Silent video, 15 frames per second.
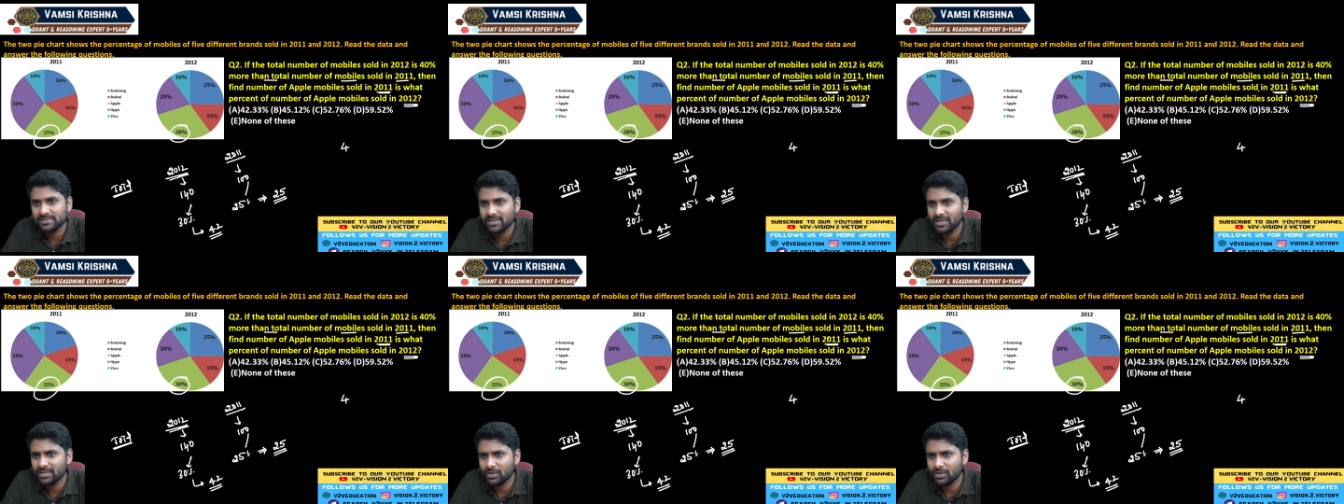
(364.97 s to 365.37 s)

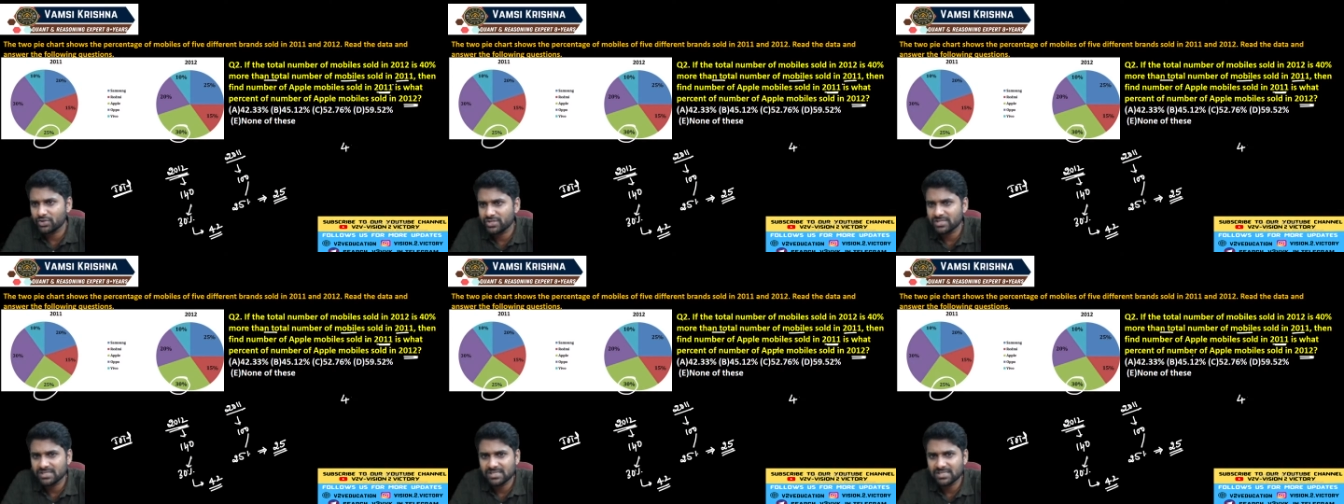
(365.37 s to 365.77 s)
Here the
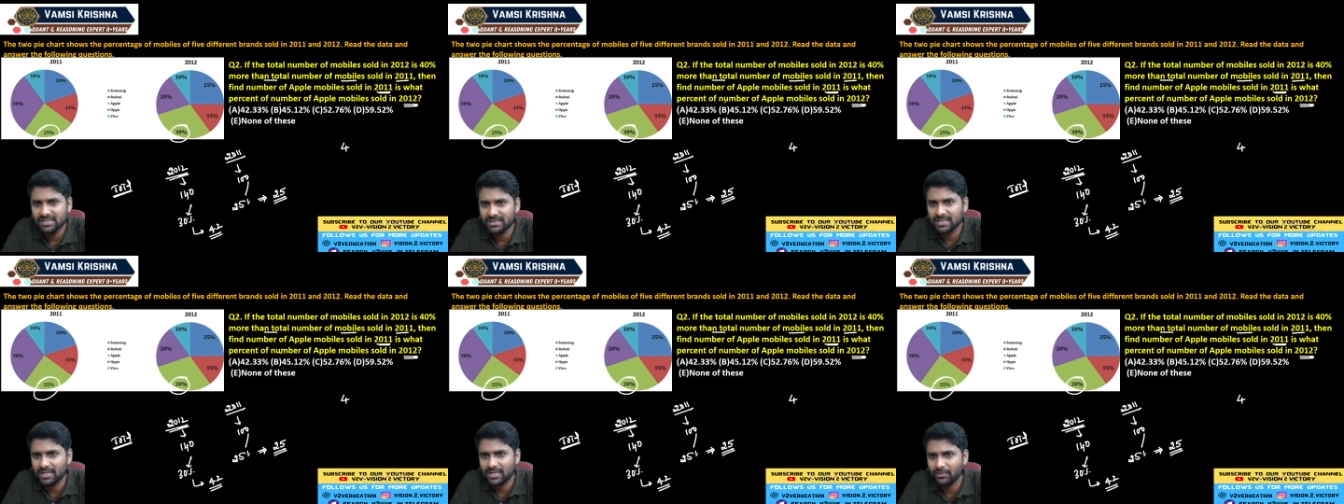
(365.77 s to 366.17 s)
question. See
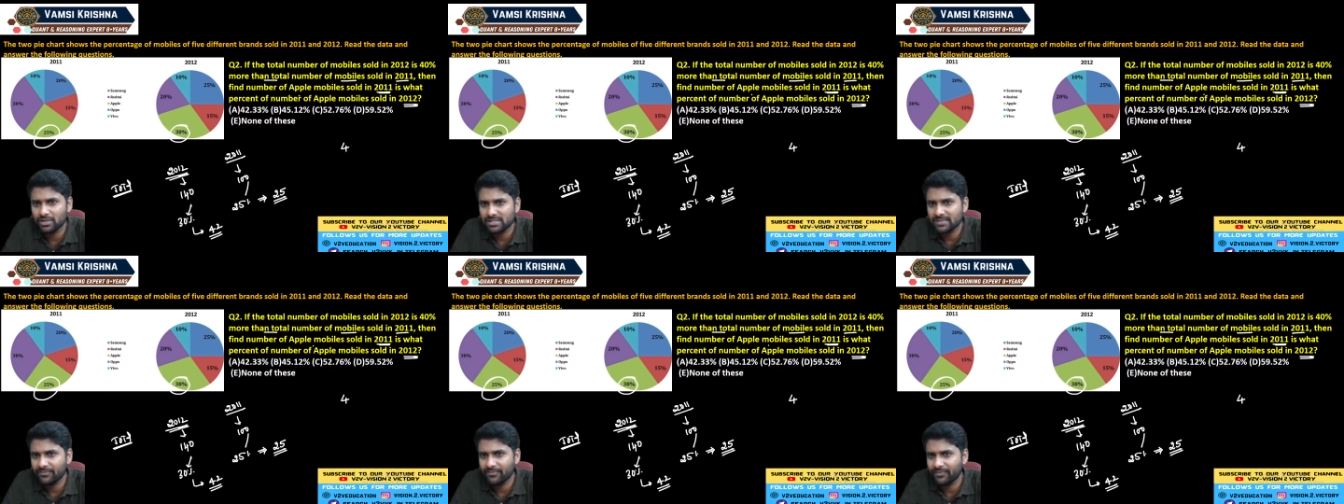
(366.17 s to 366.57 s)
then what
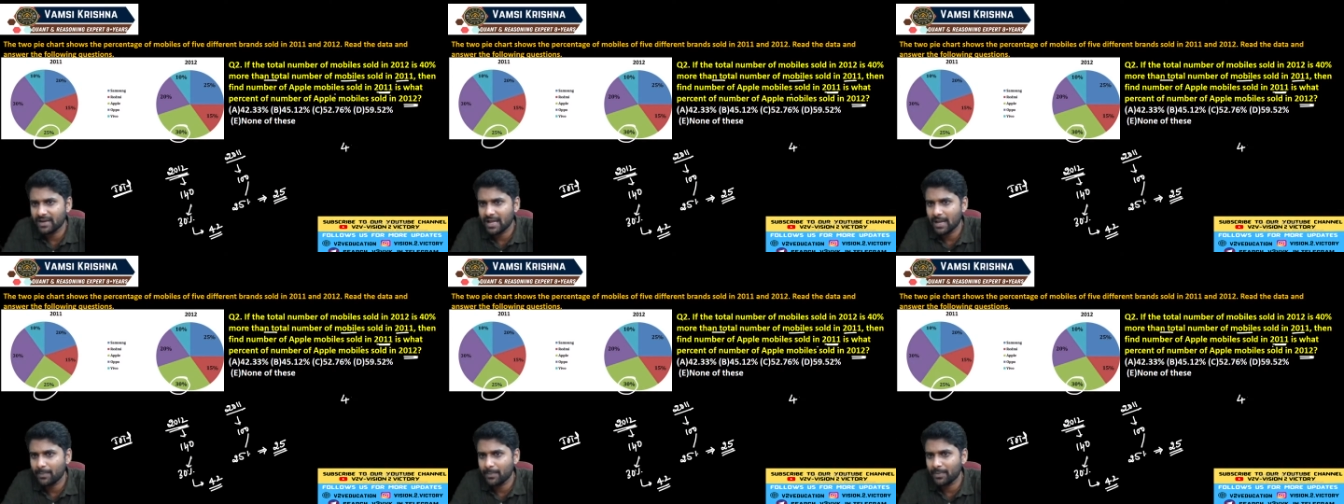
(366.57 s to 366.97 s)
is the
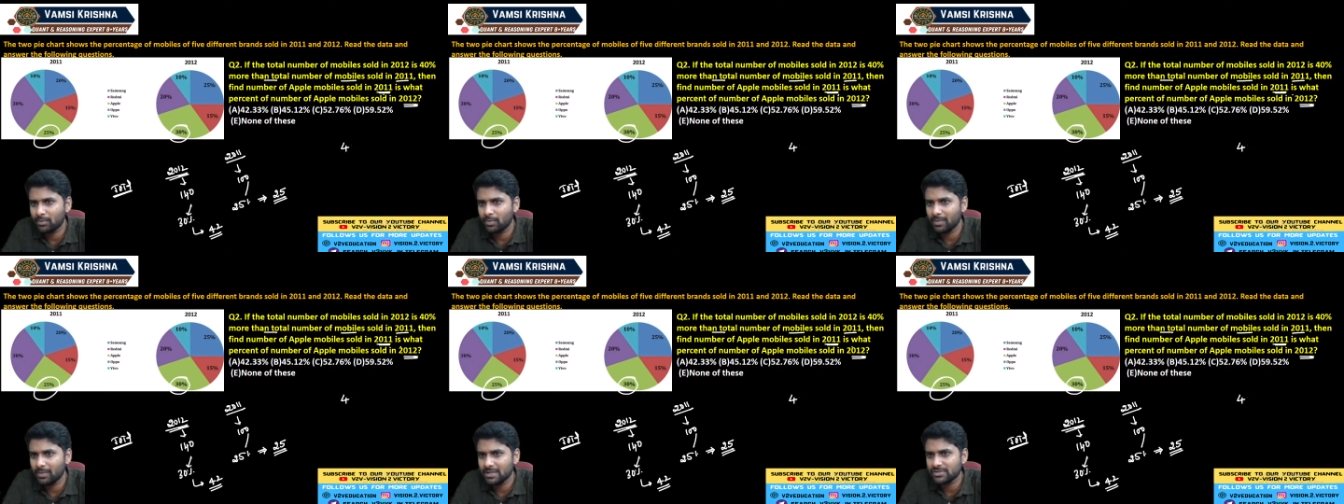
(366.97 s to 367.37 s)
Apple
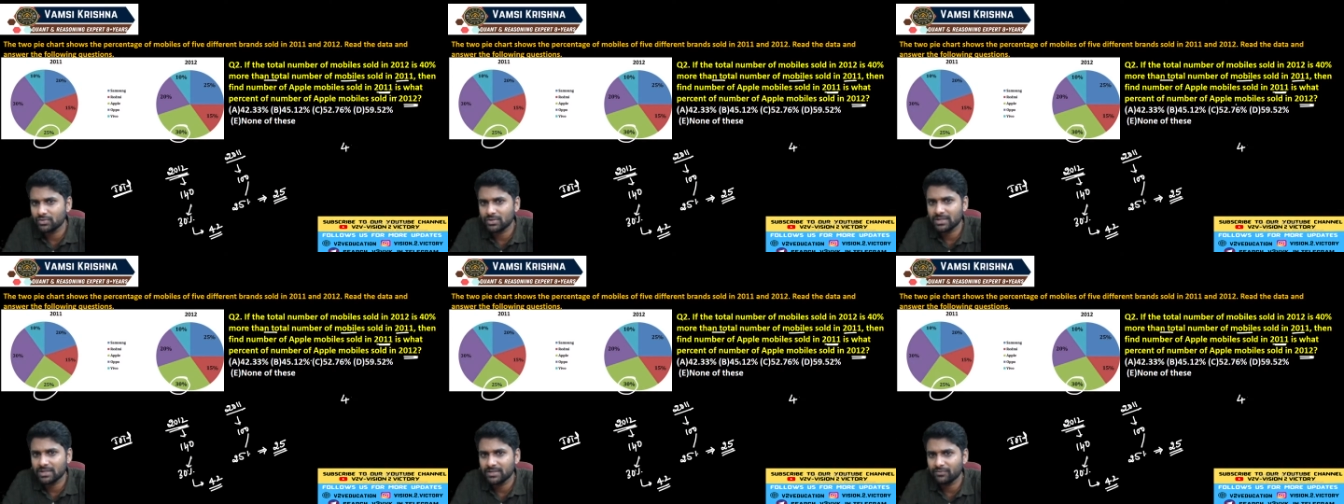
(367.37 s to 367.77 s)
mobile
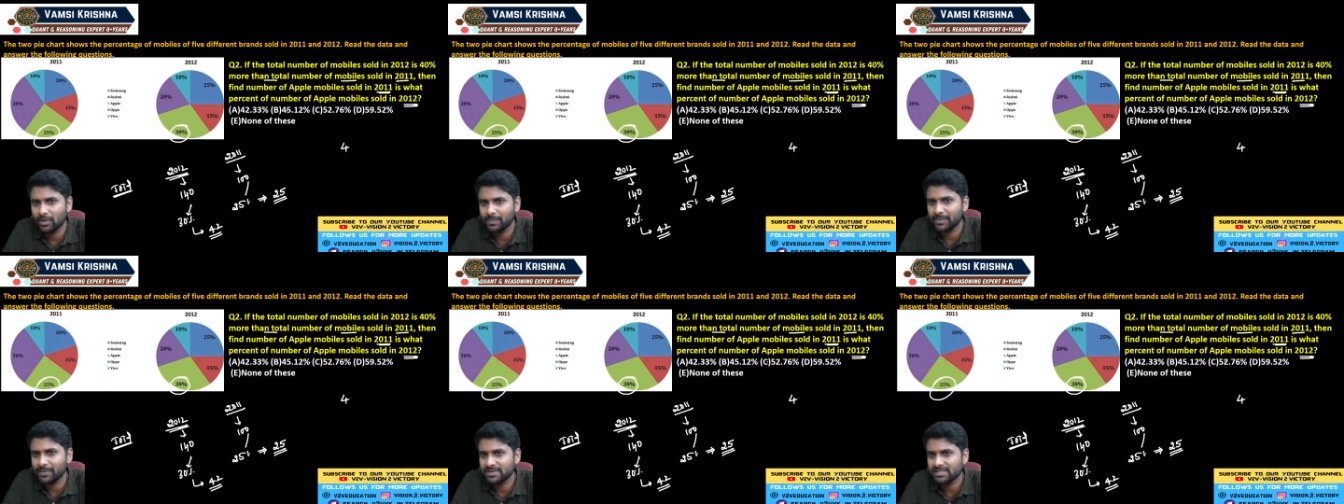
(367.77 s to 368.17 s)
sold in?
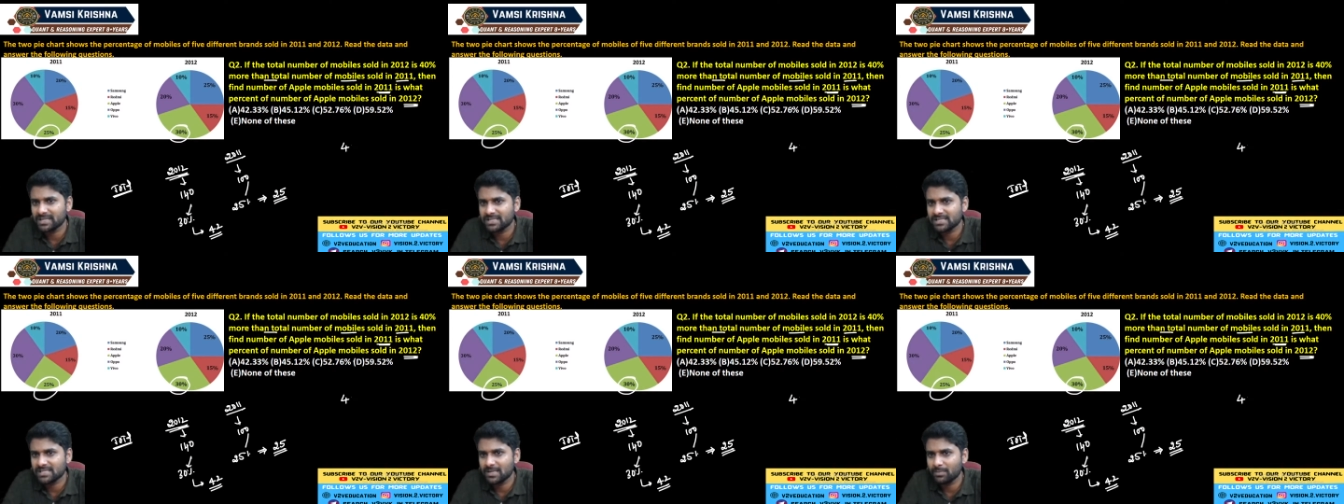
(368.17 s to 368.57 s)
What
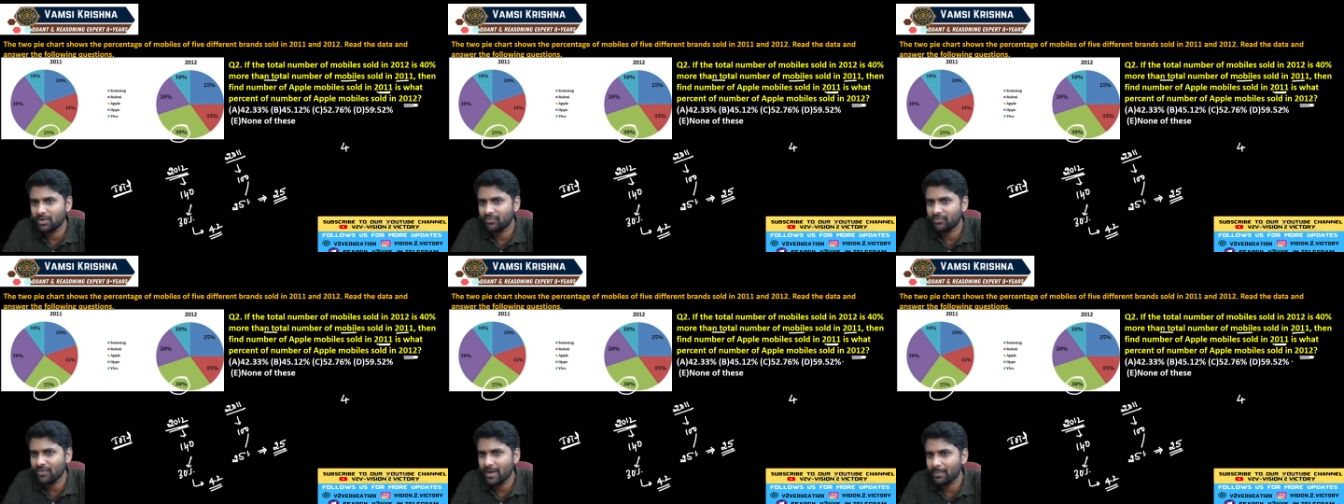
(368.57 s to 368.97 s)
percentage the number
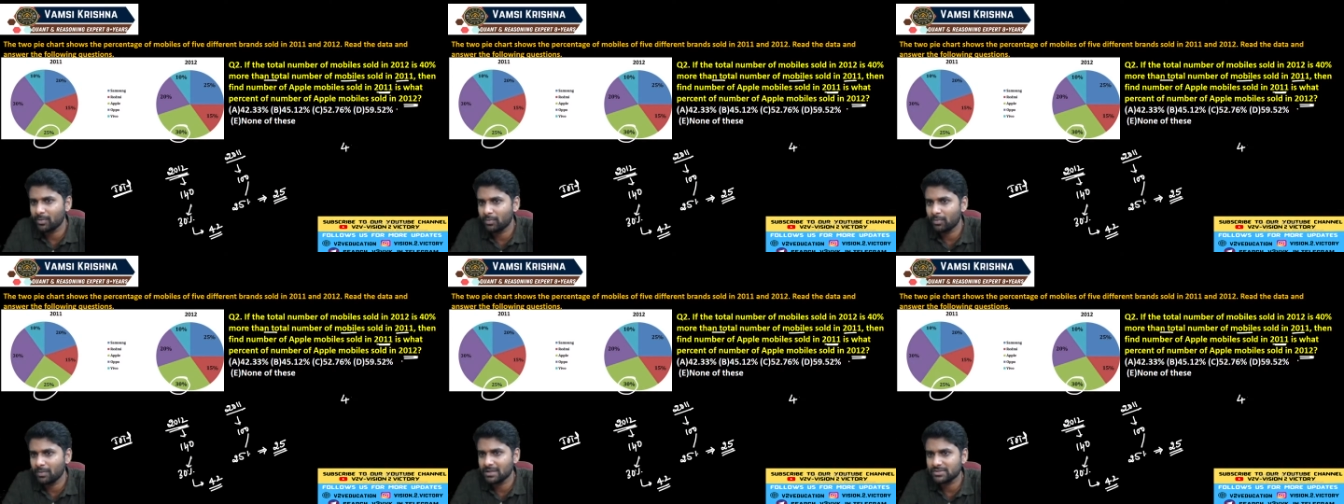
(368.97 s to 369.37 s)
of Apple
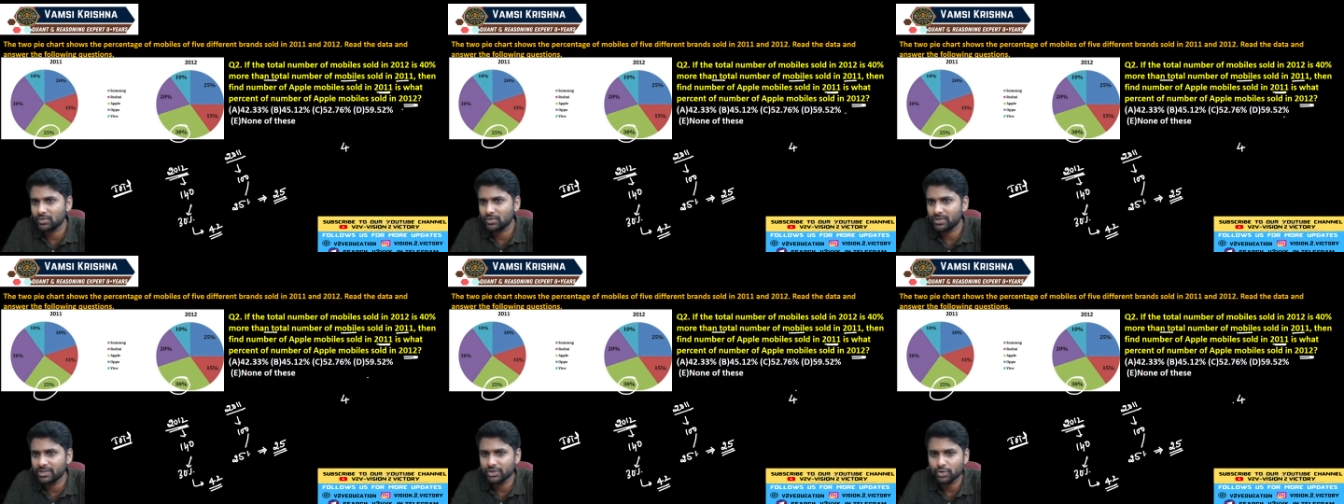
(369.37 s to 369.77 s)
mobile
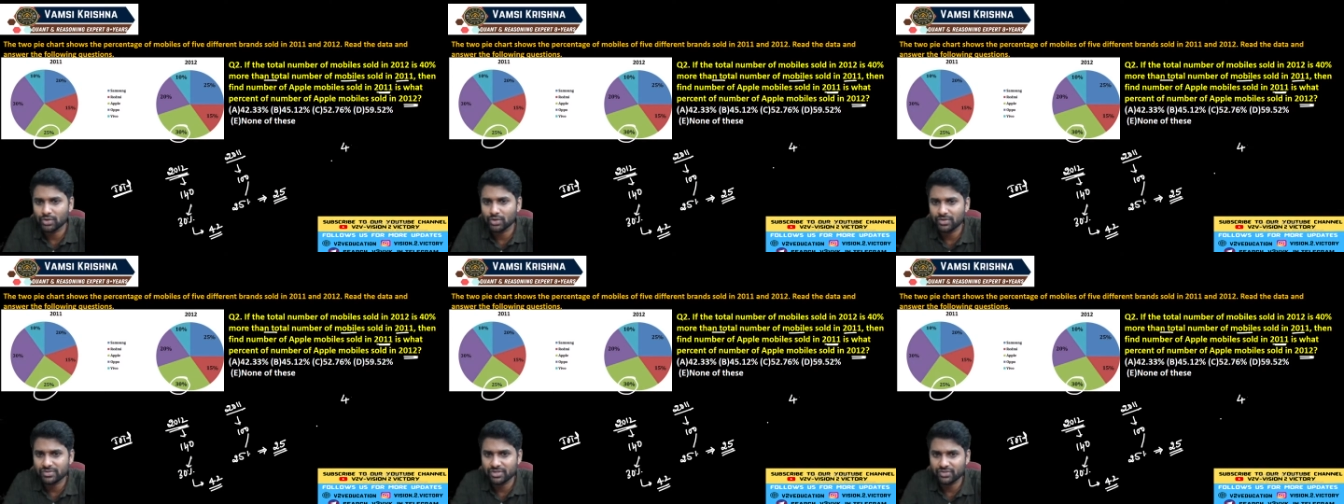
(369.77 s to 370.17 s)
sold in
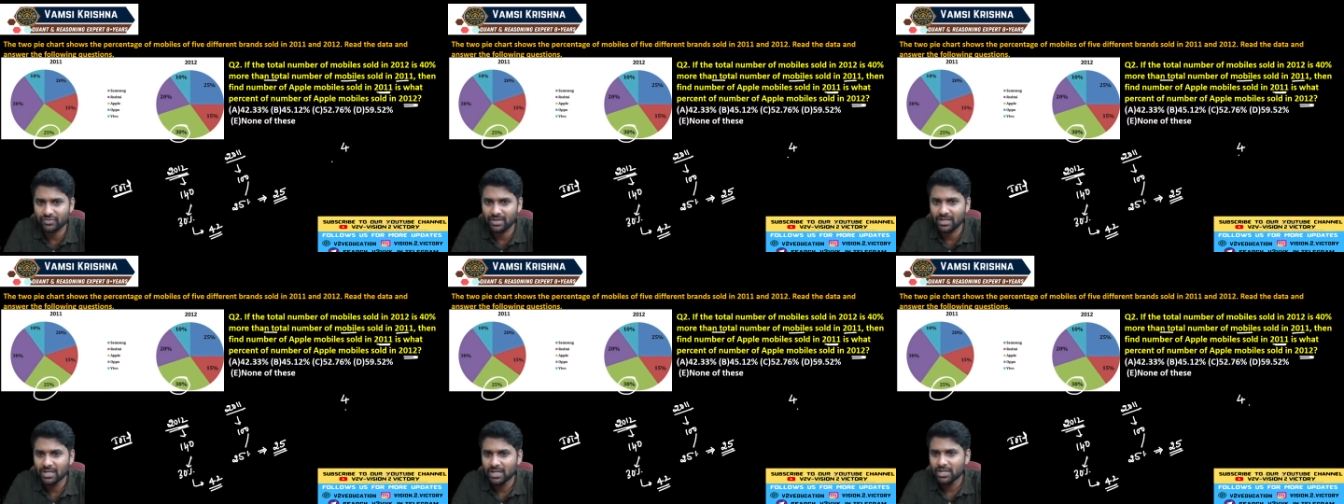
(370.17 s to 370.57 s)
2012?